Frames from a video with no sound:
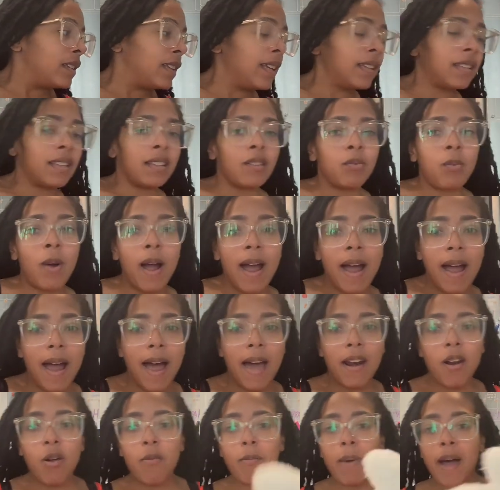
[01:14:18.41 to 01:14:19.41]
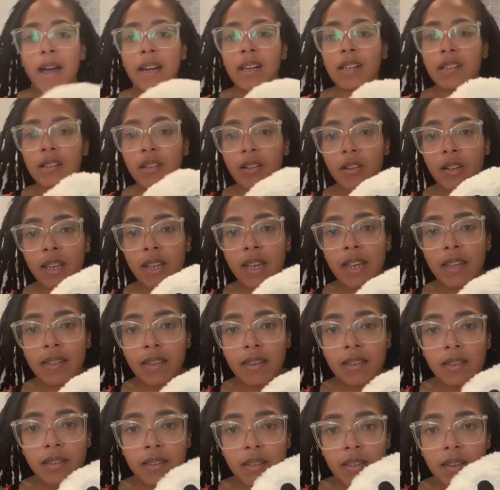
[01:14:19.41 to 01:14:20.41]
This is why I don't buy these little
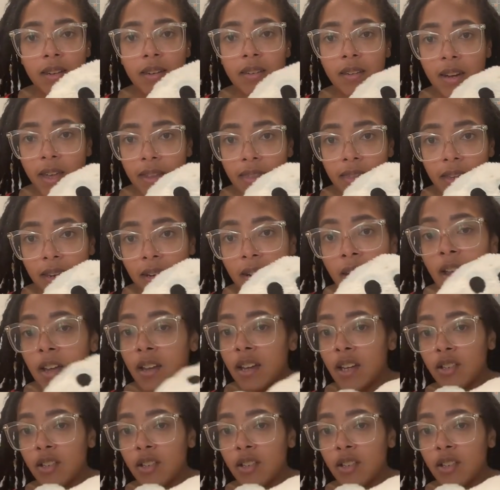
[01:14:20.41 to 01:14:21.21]
heathens nothing.